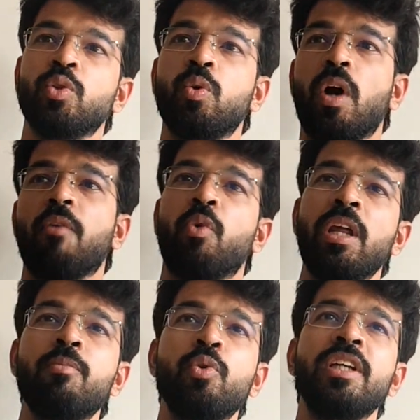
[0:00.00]
so
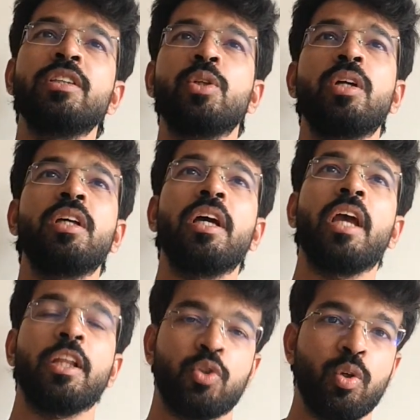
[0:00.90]
what I'm doing is not
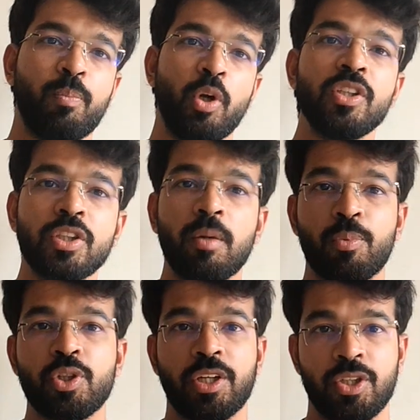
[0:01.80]
an anthropological
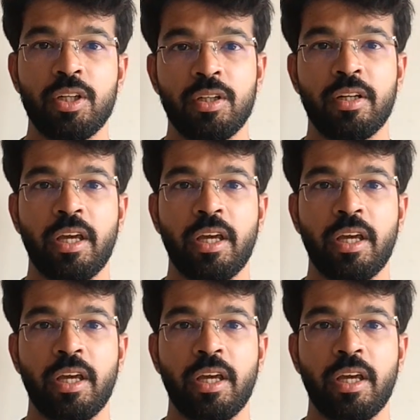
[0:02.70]
projection.